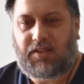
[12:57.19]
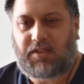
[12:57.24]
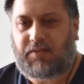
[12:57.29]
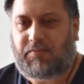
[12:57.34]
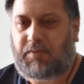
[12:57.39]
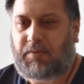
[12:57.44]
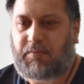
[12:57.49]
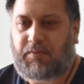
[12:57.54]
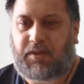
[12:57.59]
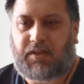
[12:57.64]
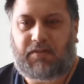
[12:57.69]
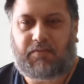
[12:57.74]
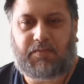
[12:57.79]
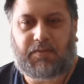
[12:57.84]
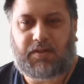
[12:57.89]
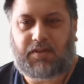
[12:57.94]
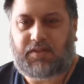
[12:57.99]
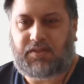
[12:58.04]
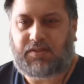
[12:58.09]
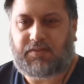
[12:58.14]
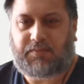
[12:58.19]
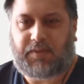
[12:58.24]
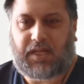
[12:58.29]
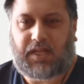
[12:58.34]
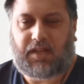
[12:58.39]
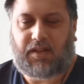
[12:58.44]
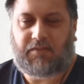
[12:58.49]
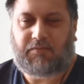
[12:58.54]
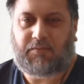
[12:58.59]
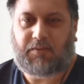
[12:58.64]
There have been plenty of periods in my
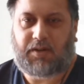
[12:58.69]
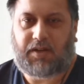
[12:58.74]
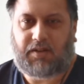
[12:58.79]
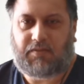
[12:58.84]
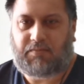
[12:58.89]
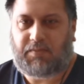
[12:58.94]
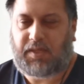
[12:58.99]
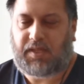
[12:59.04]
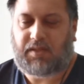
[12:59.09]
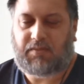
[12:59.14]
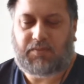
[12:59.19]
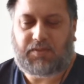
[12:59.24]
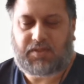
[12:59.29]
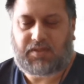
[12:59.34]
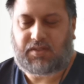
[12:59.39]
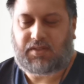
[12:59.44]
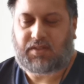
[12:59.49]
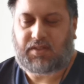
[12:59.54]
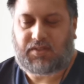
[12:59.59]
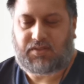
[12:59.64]
life where I've been able to